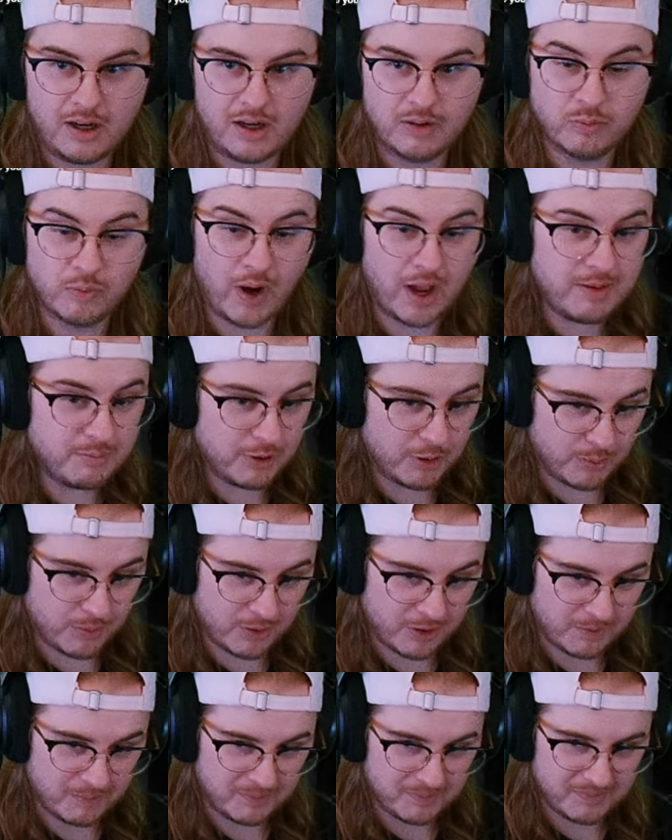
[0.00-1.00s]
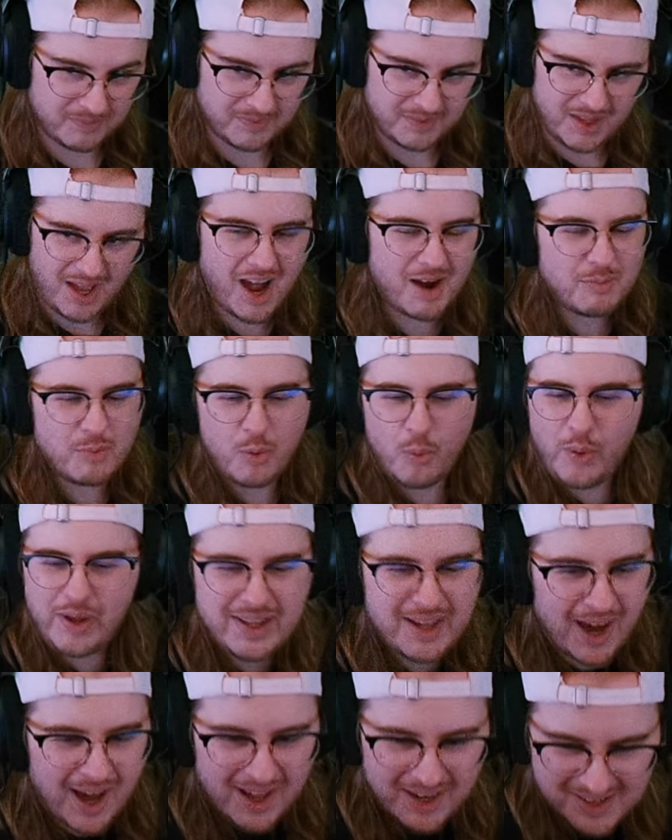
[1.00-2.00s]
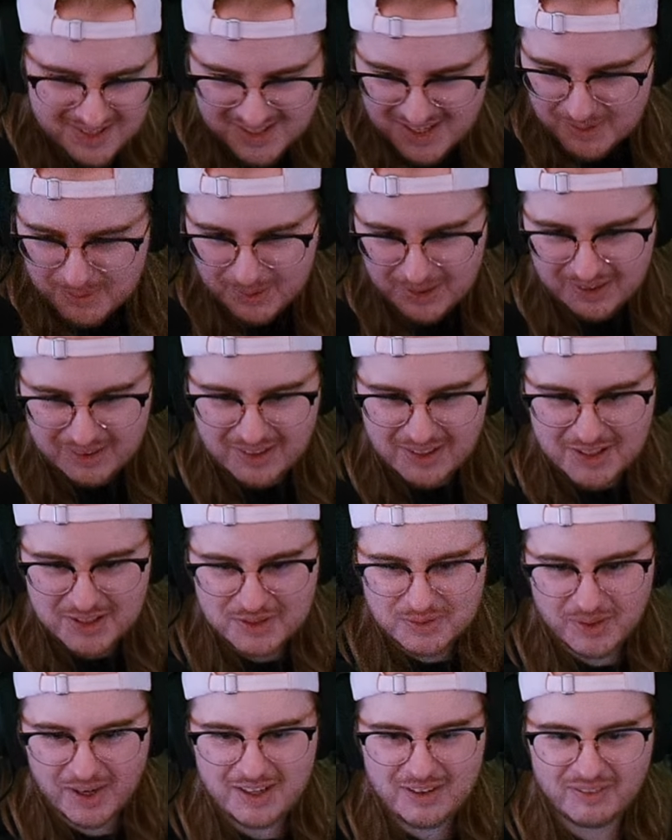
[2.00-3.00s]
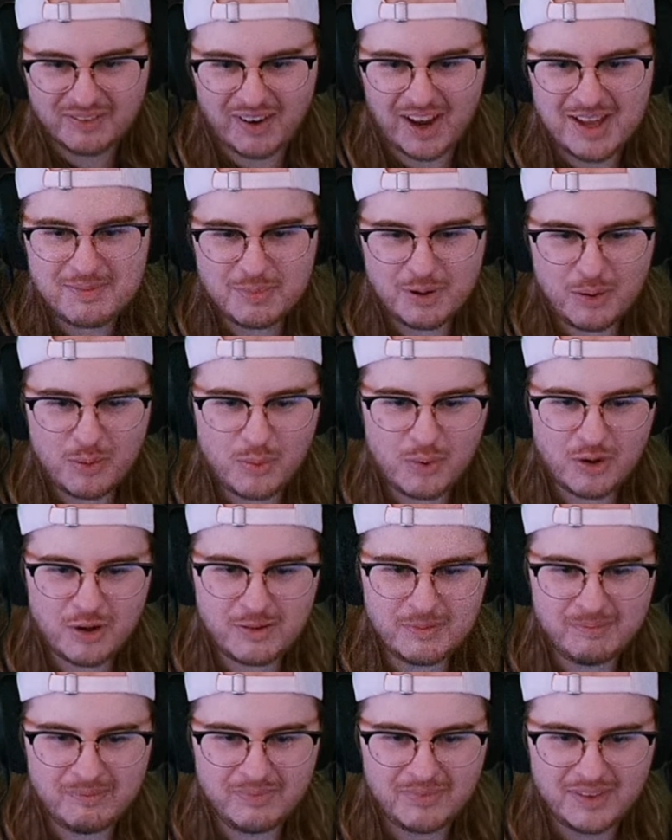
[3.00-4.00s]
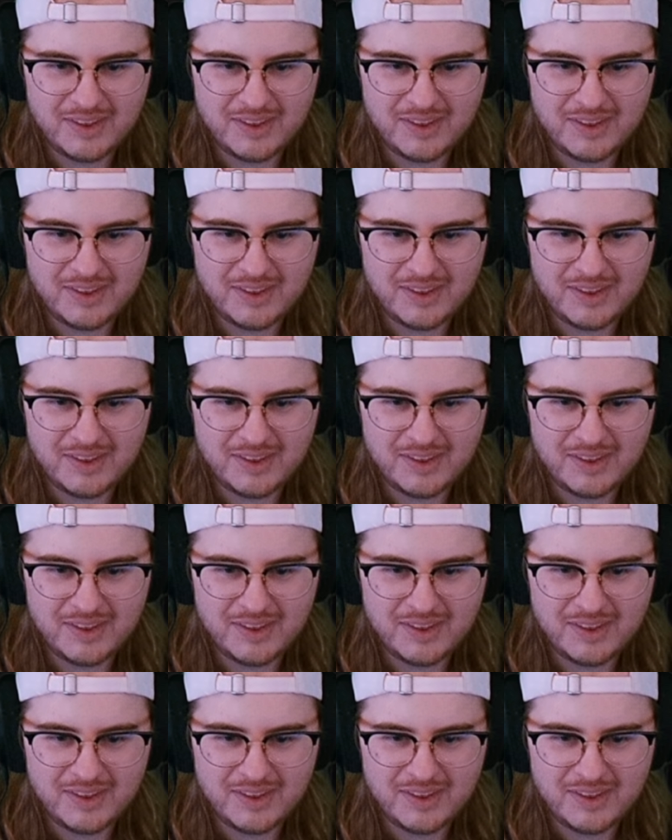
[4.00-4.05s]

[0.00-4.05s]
Rainbow worm. I mean, we gotta see what it does, right? Rainbow worm?